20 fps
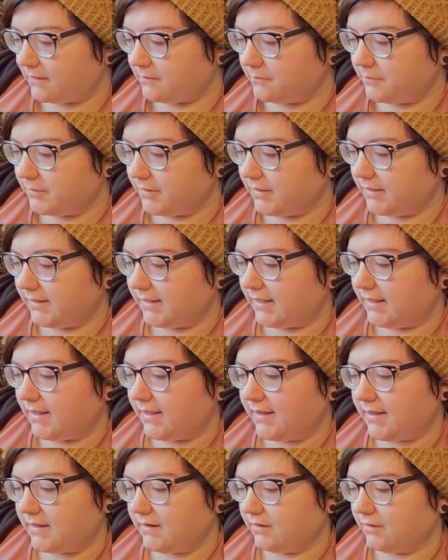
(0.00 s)
But yeah, I
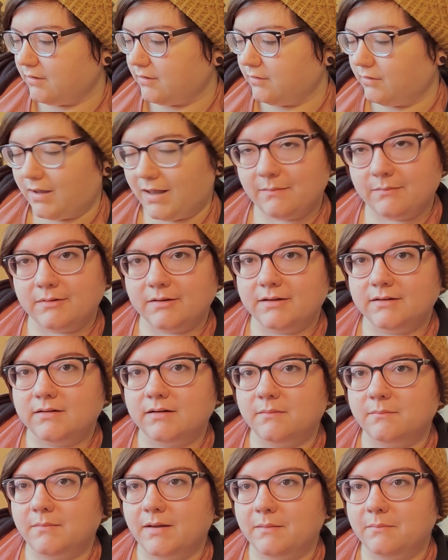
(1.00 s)
gotta go. I'm on
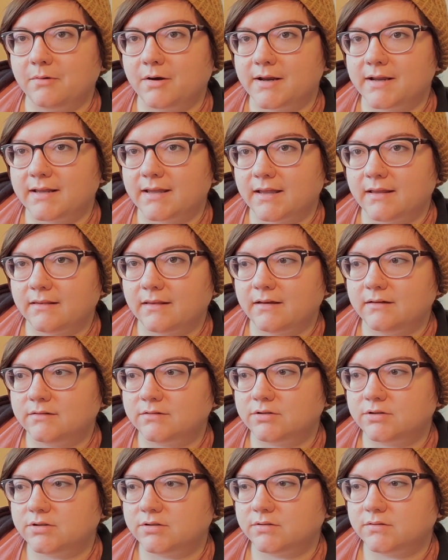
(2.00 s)
my break at
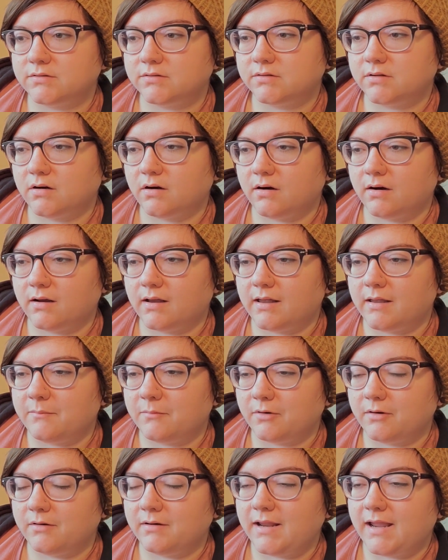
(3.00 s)
lunch, or
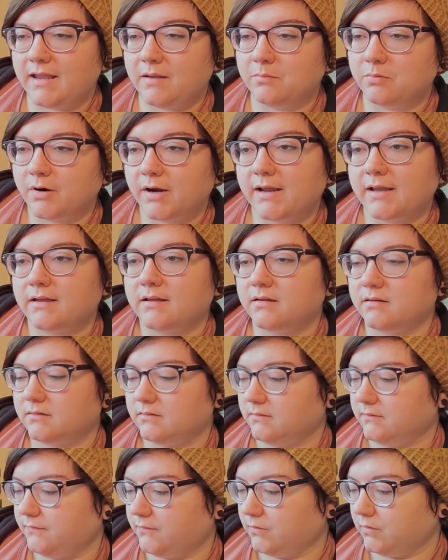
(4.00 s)
I'm on a break
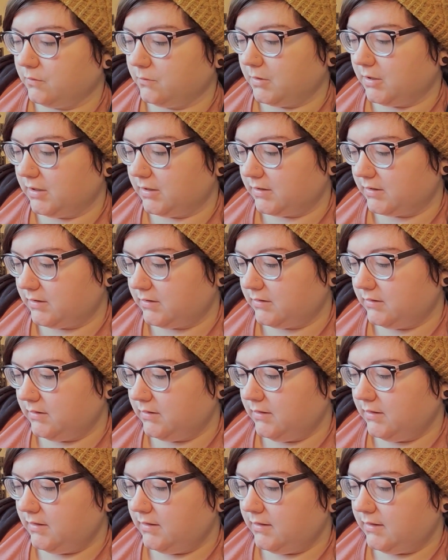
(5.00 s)
for work,
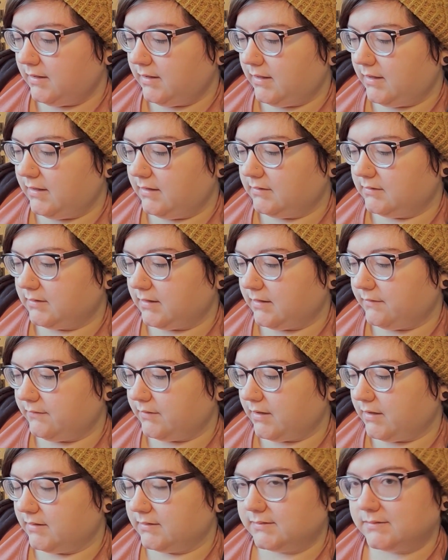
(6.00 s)
and I've
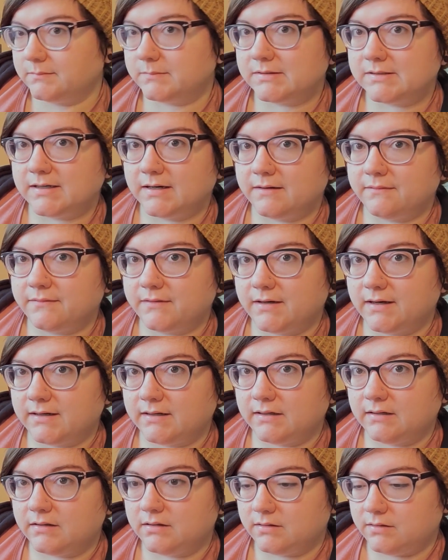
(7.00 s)
got some stuff that I
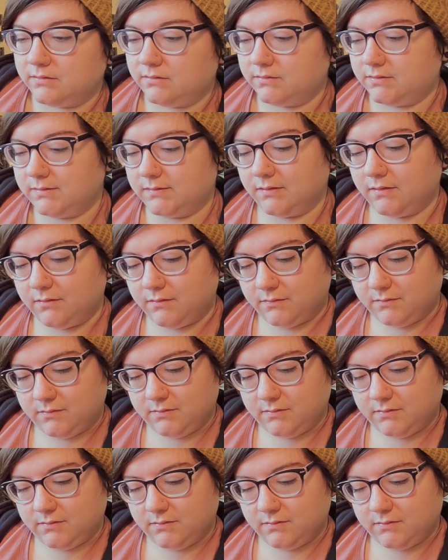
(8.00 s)
need to do, so